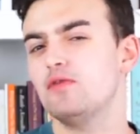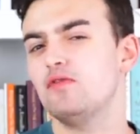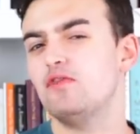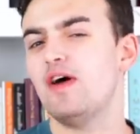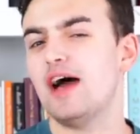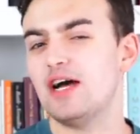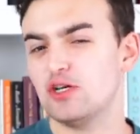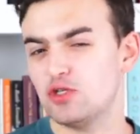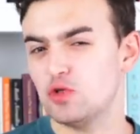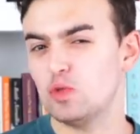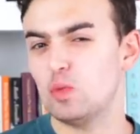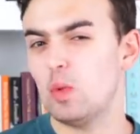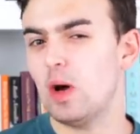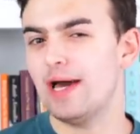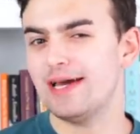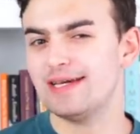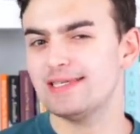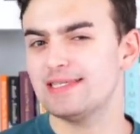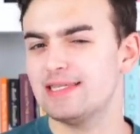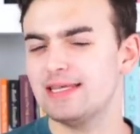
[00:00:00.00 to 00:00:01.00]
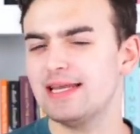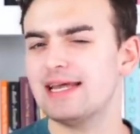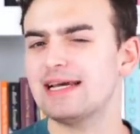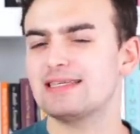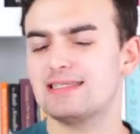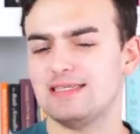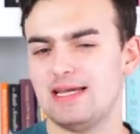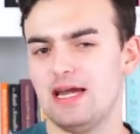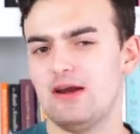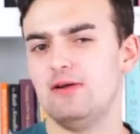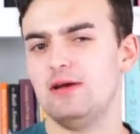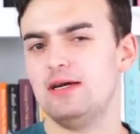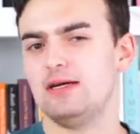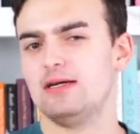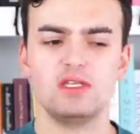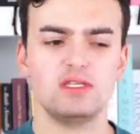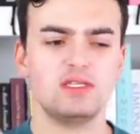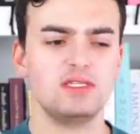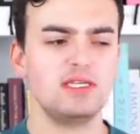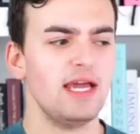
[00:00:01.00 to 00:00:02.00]
Fashion wise, the next era.
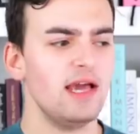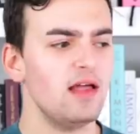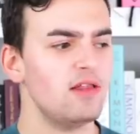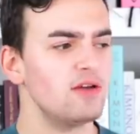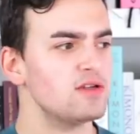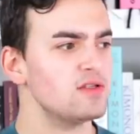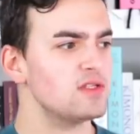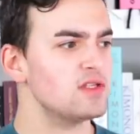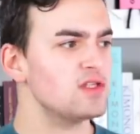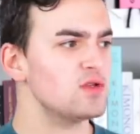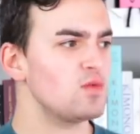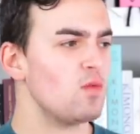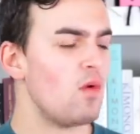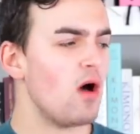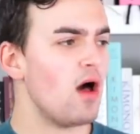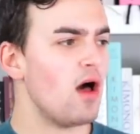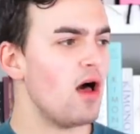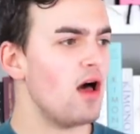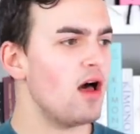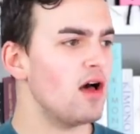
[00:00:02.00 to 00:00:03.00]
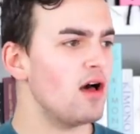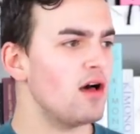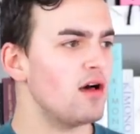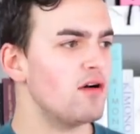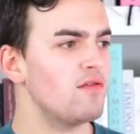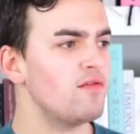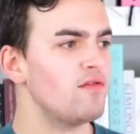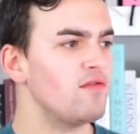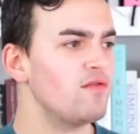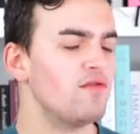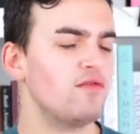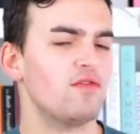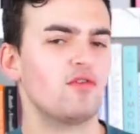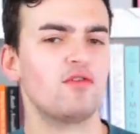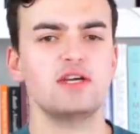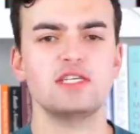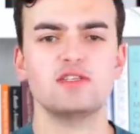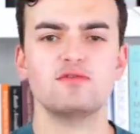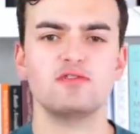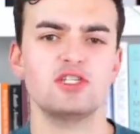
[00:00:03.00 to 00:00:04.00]
The tailored, suave,
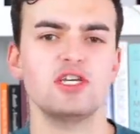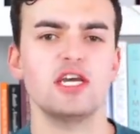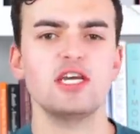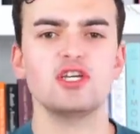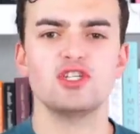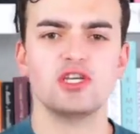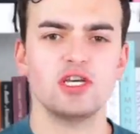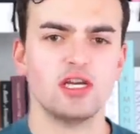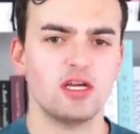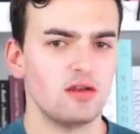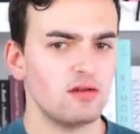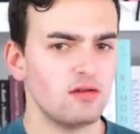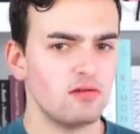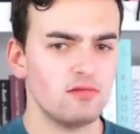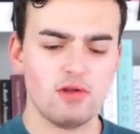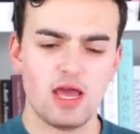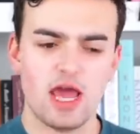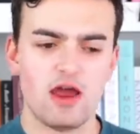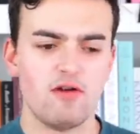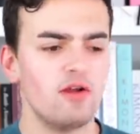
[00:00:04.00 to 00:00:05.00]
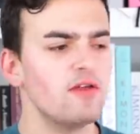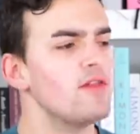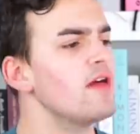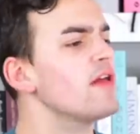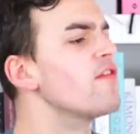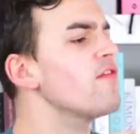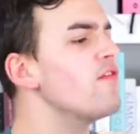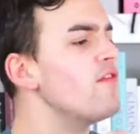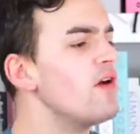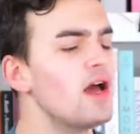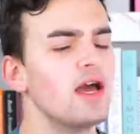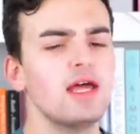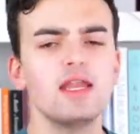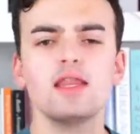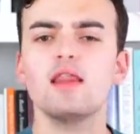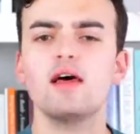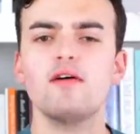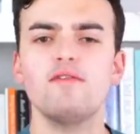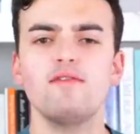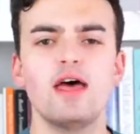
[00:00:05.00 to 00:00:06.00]
crazy rich Asian era, that's
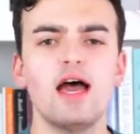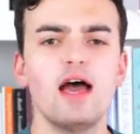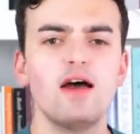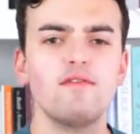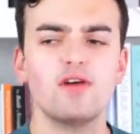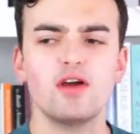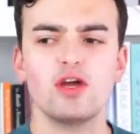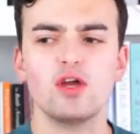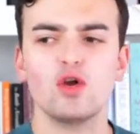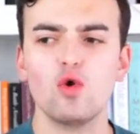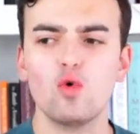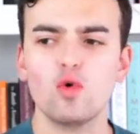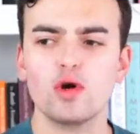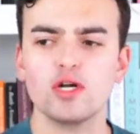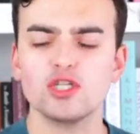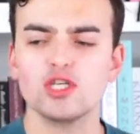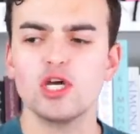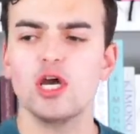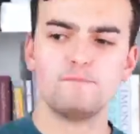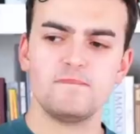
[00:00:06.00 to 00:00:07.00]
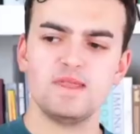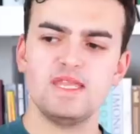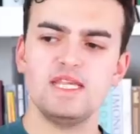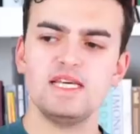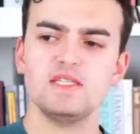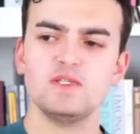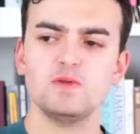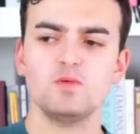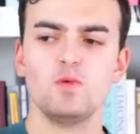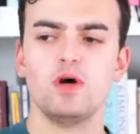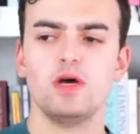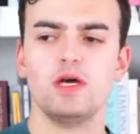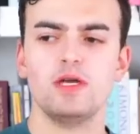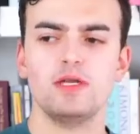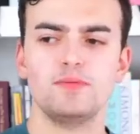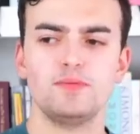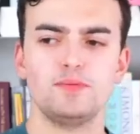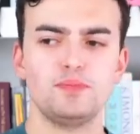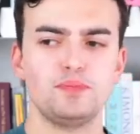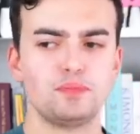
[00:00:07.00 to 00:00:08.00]
fun, love that, very gorge. This
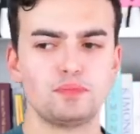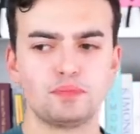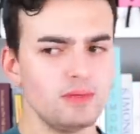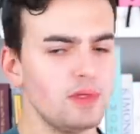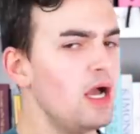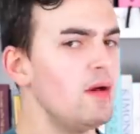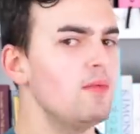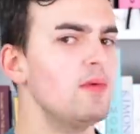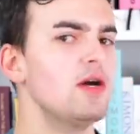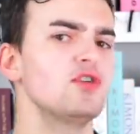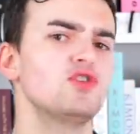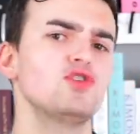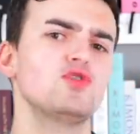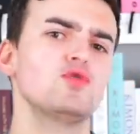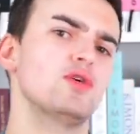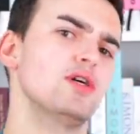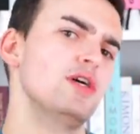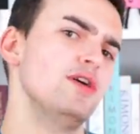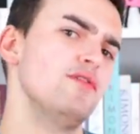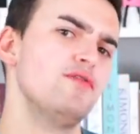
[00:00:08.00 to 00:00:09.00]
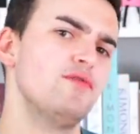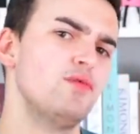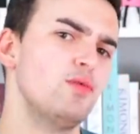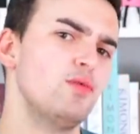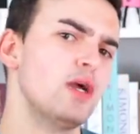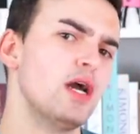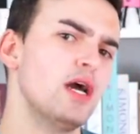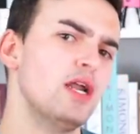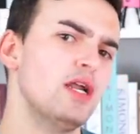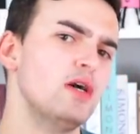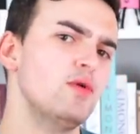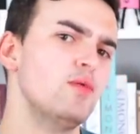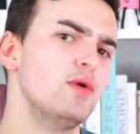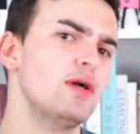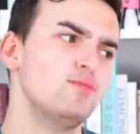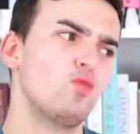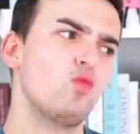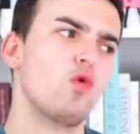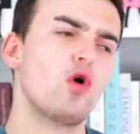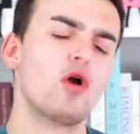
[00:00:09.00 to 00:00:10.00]
one, I'm not sure of. We gotta
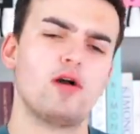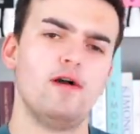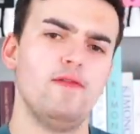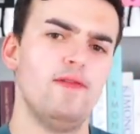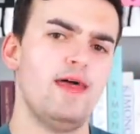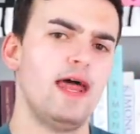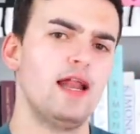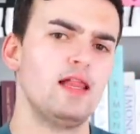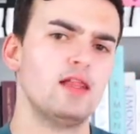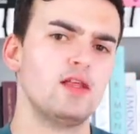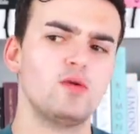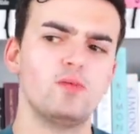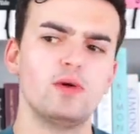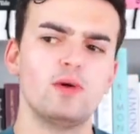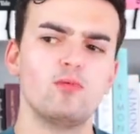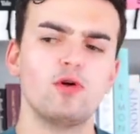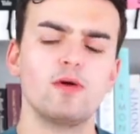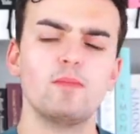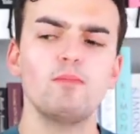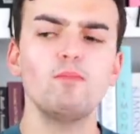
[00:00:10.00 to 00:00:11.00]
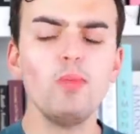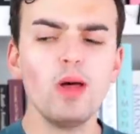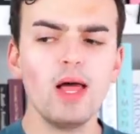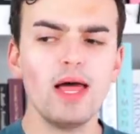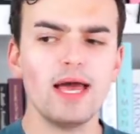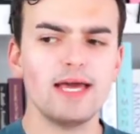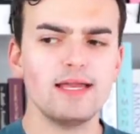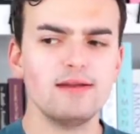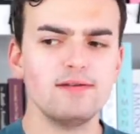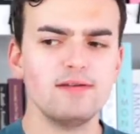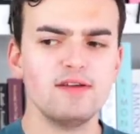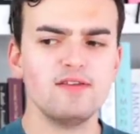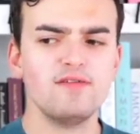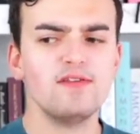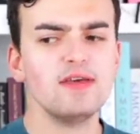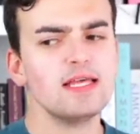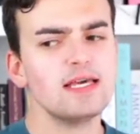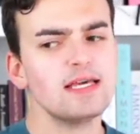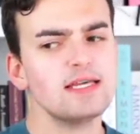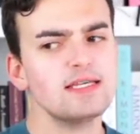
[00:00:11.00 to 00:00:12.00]
work on that a little bit more. But I
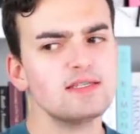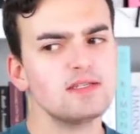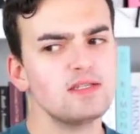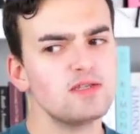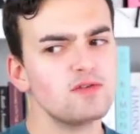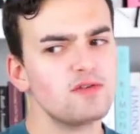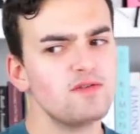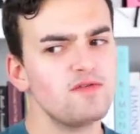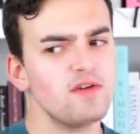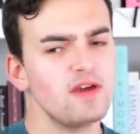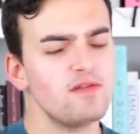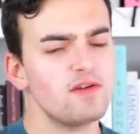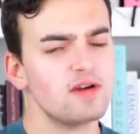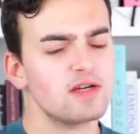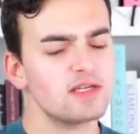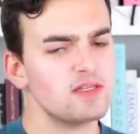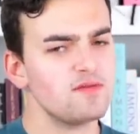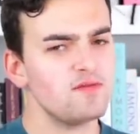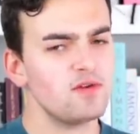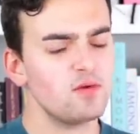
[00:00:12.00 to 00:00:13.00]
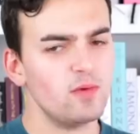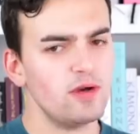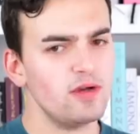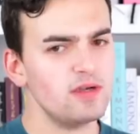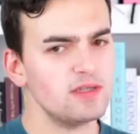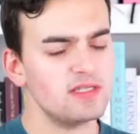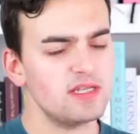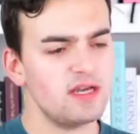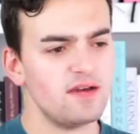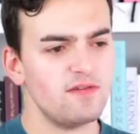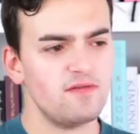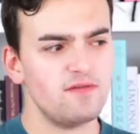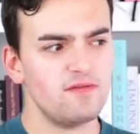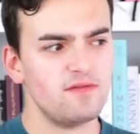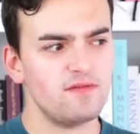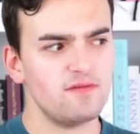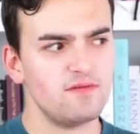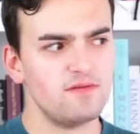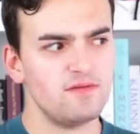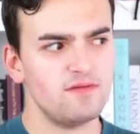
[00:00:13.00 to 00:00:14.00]
feel like he's a Dior favorite because if you're wearing stuff
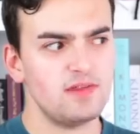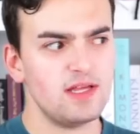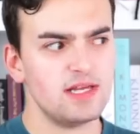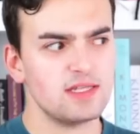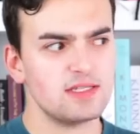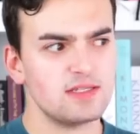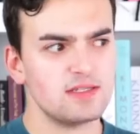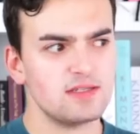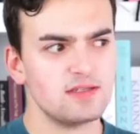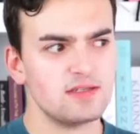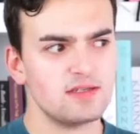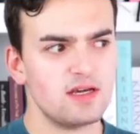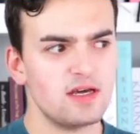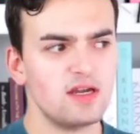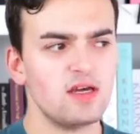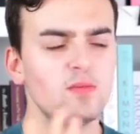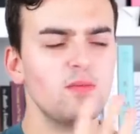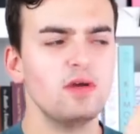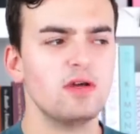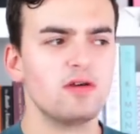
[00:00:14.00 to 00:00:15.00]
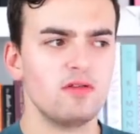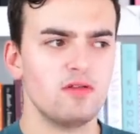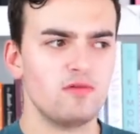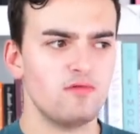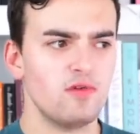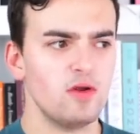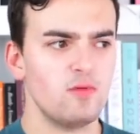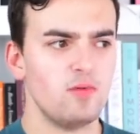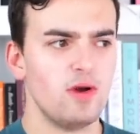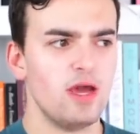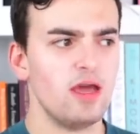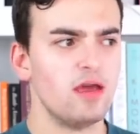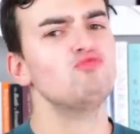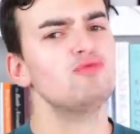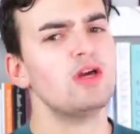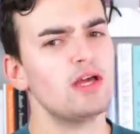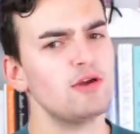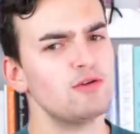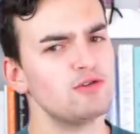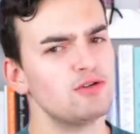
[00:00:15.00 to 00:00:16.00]
that's gonna appear on the runway,
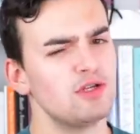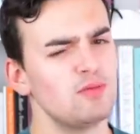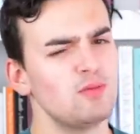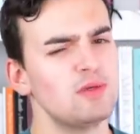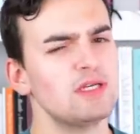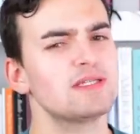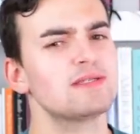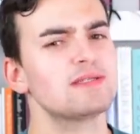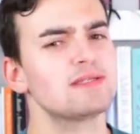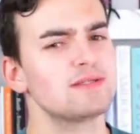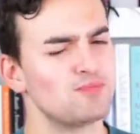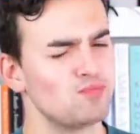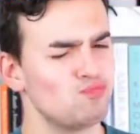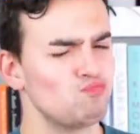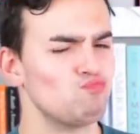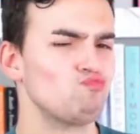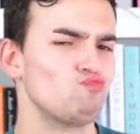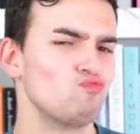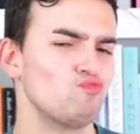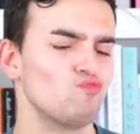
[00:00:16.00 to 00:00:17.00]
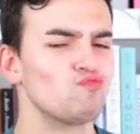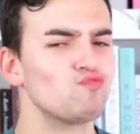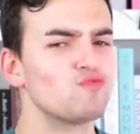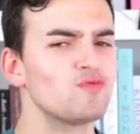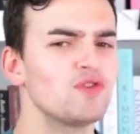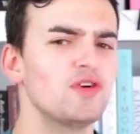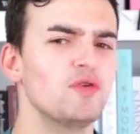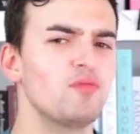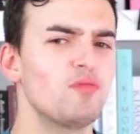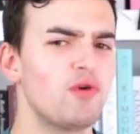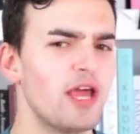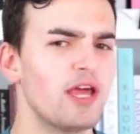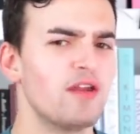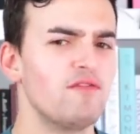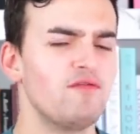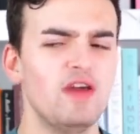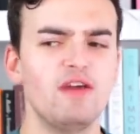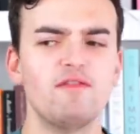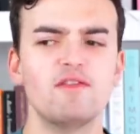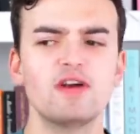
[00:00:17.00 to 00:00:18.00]
that usually means you're a
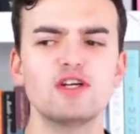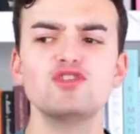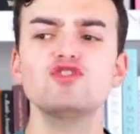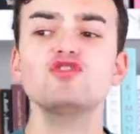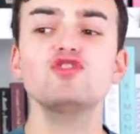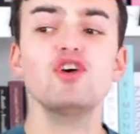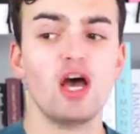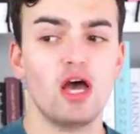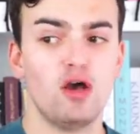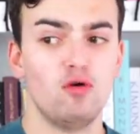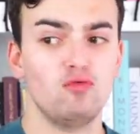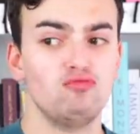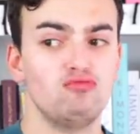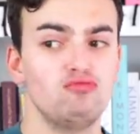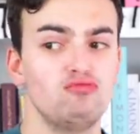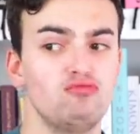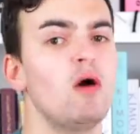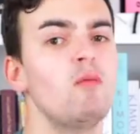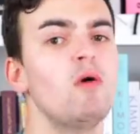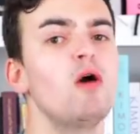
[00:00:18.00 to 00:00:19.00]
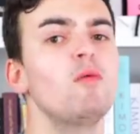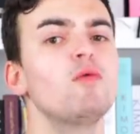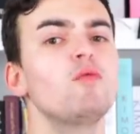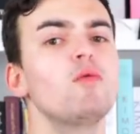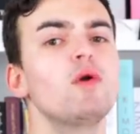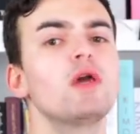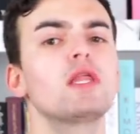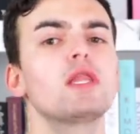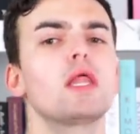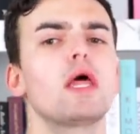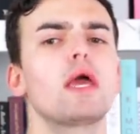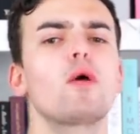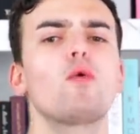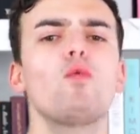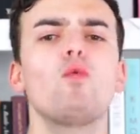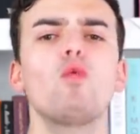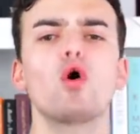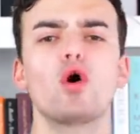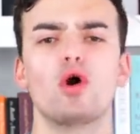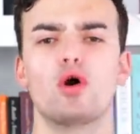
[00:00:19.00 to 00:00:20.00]
brand favorite. So I'm hoping we can like
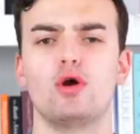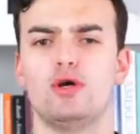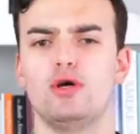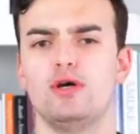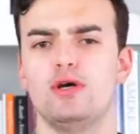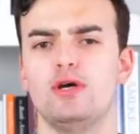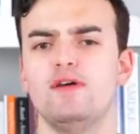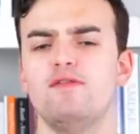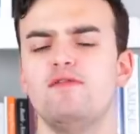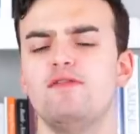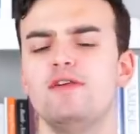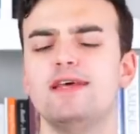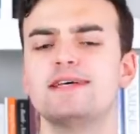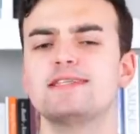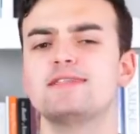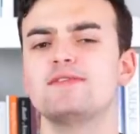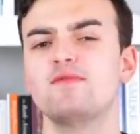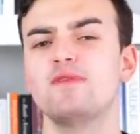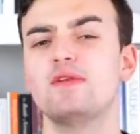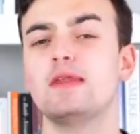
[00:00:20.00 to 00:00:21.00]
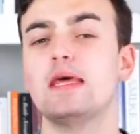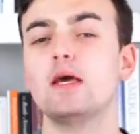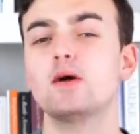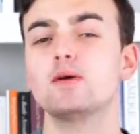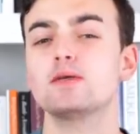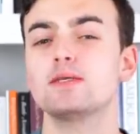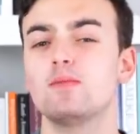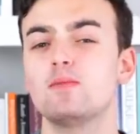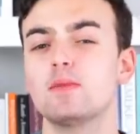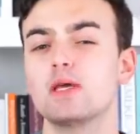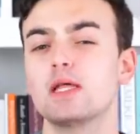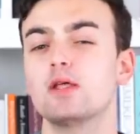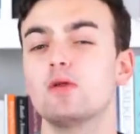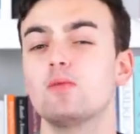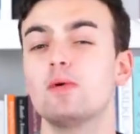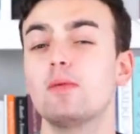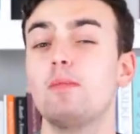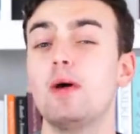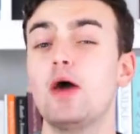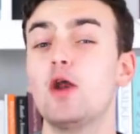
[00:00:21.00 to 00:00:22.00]
work and finesse and finagle something a
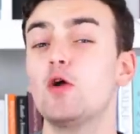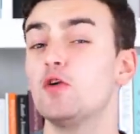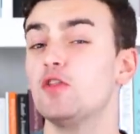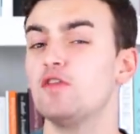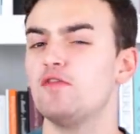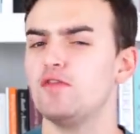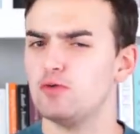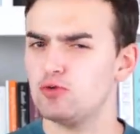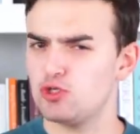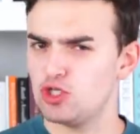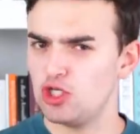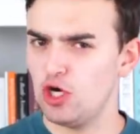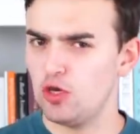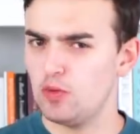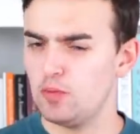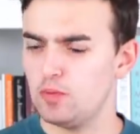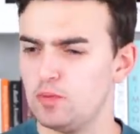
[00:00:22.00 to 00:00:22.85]
little bit better in the future.